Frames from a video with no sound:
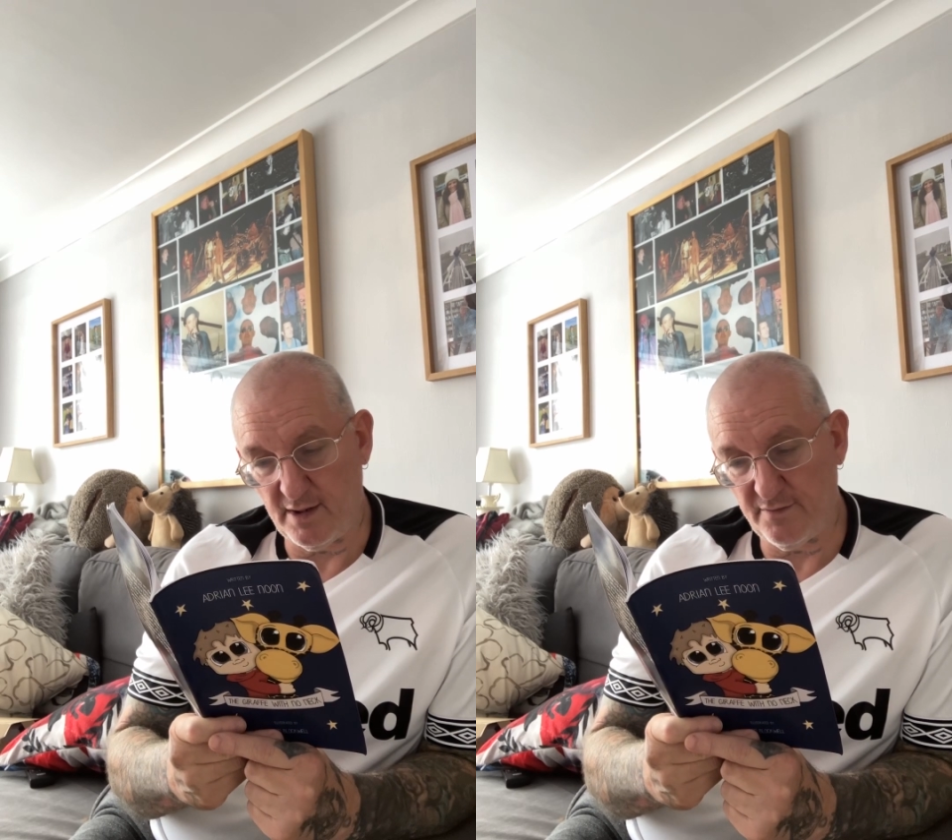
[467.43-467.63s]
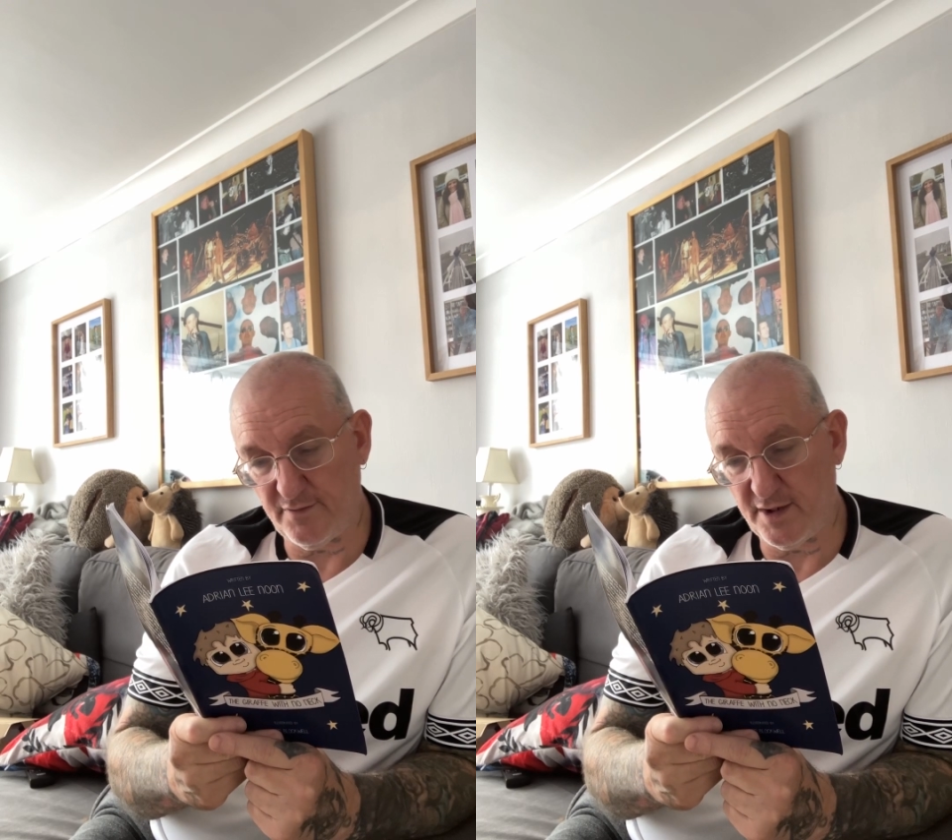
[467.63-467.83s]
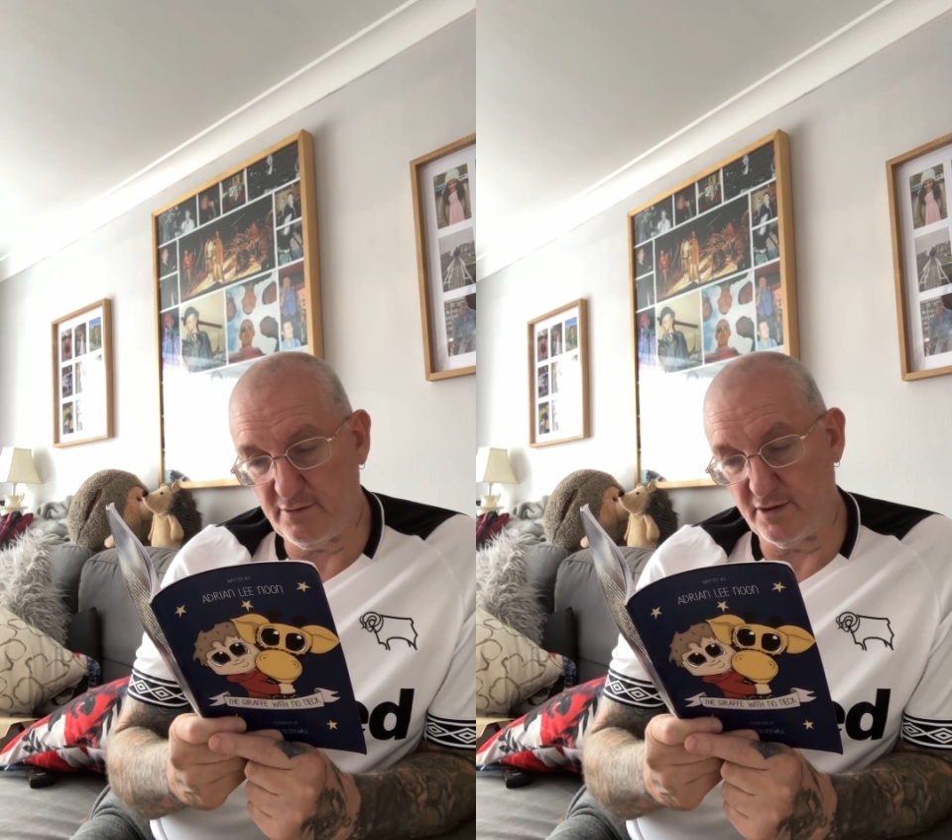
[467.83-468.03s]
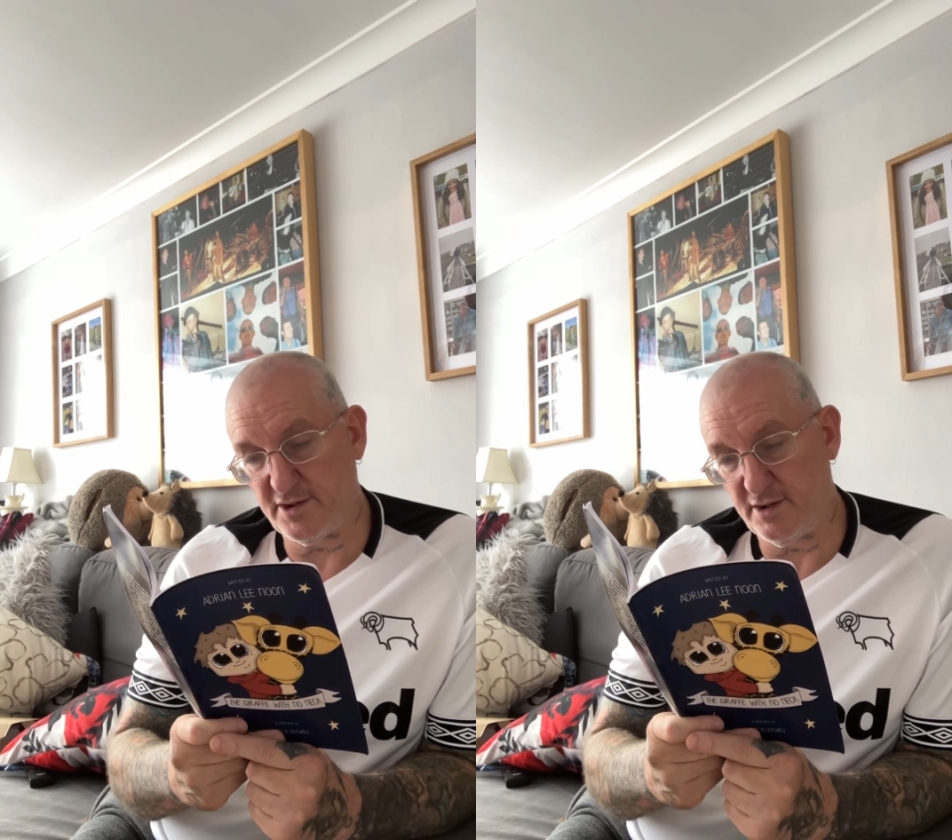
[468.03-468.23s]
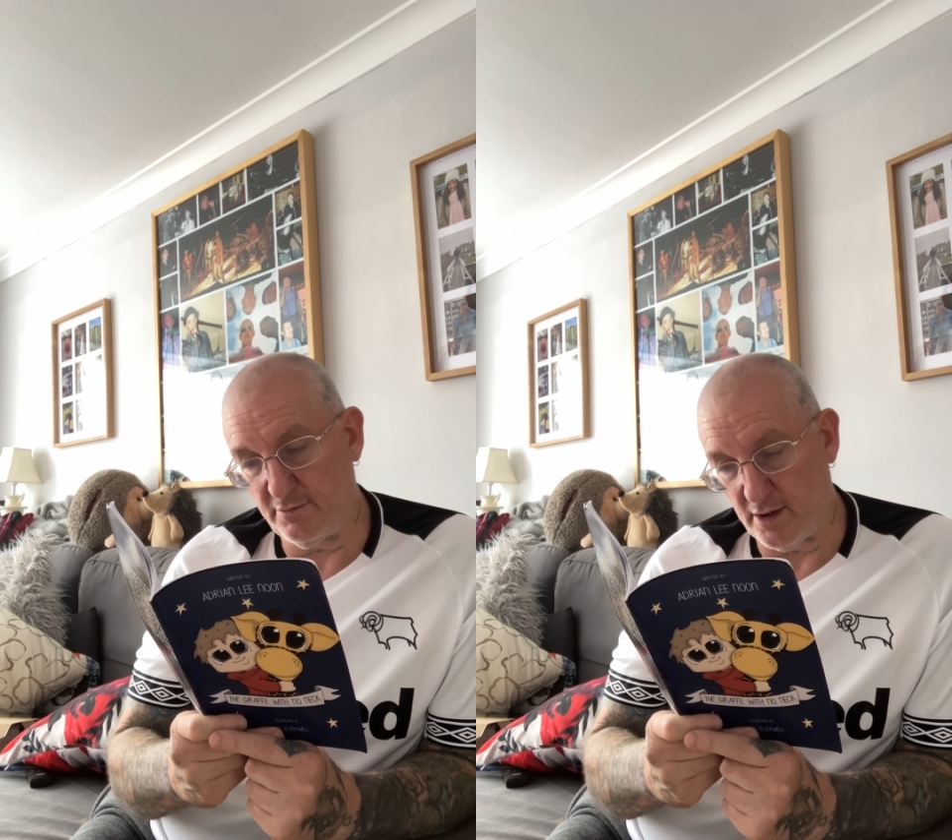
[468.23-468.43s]
lovely
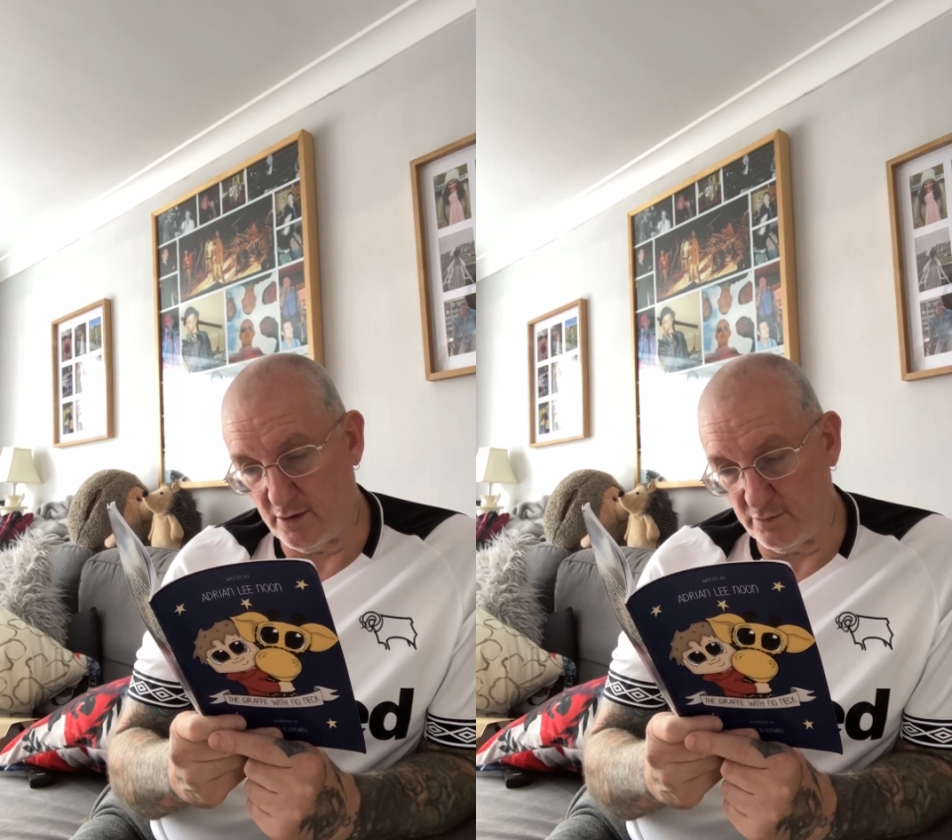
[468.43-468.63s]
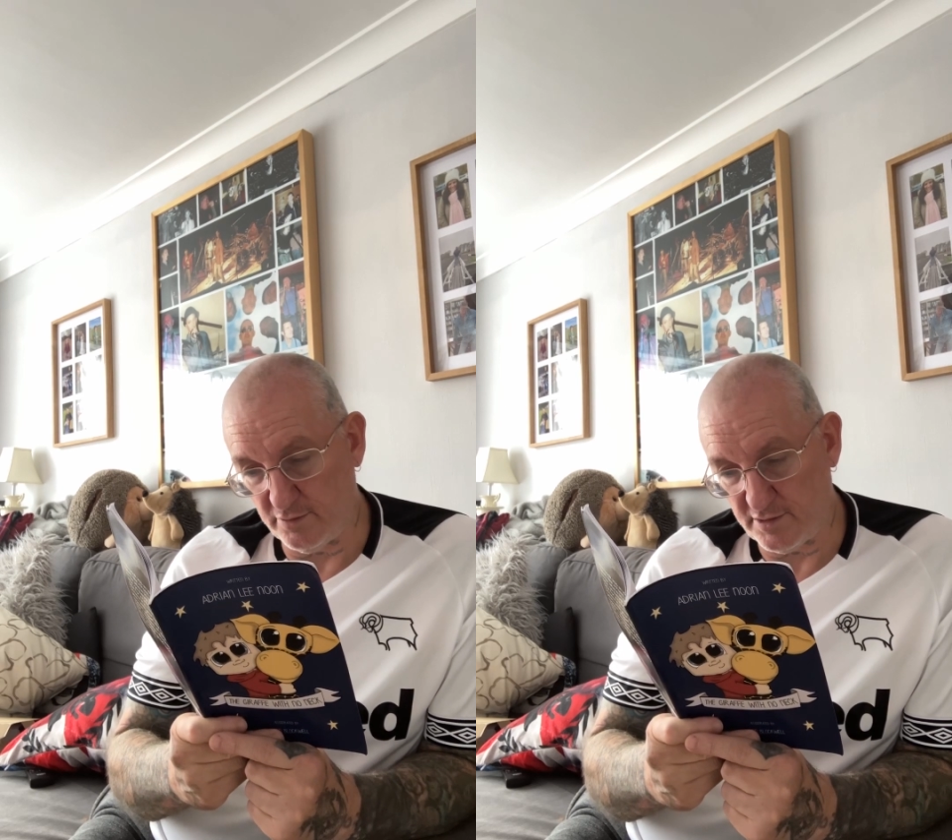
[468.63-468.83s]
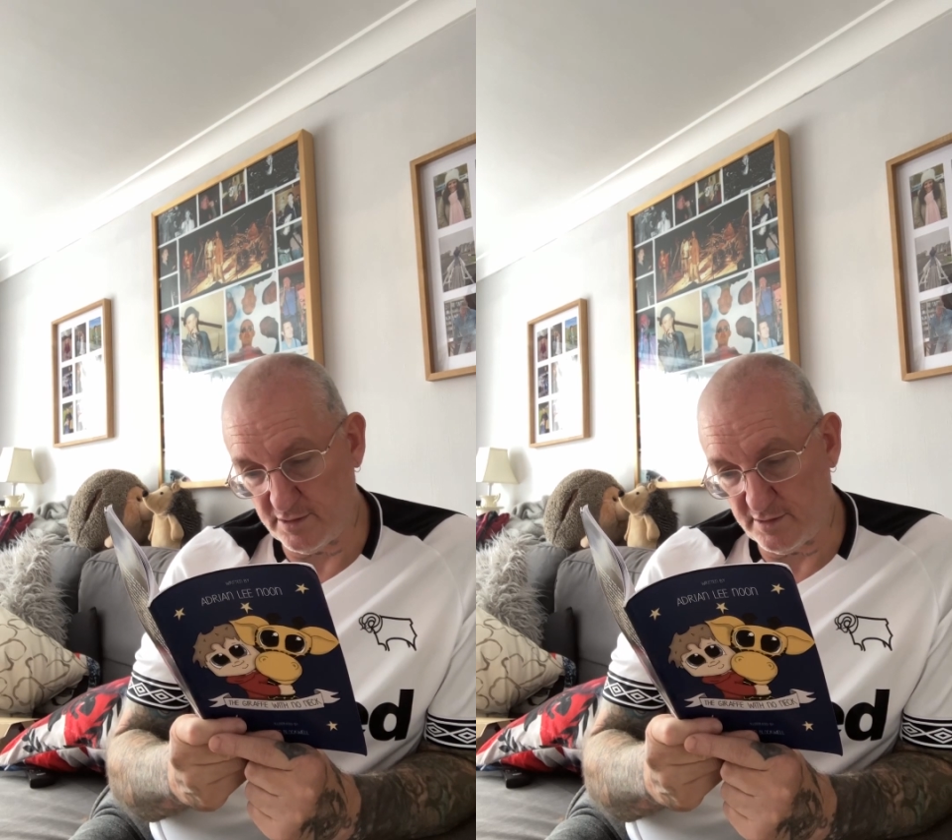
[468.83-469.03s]
crusty rolls.